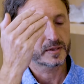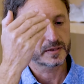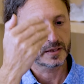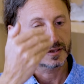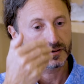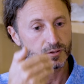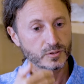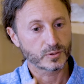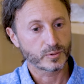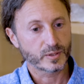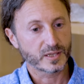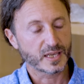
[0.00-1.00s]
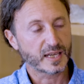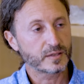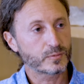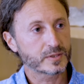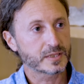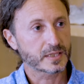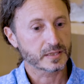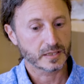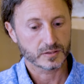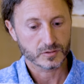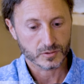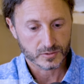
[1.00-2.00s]
basically. So you realign with that,
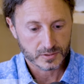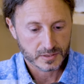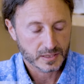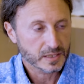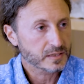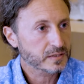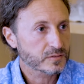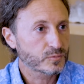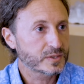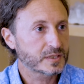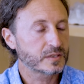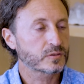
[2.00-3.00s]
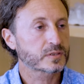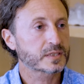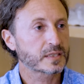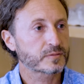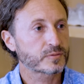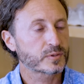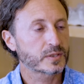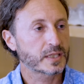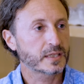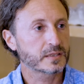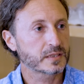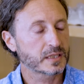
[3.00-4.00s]
and so things within yourself
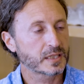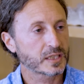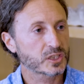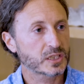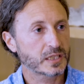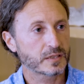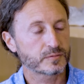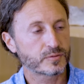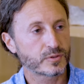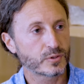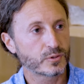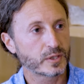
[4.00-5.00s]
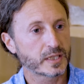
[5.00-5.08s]
realign, the energy can flow,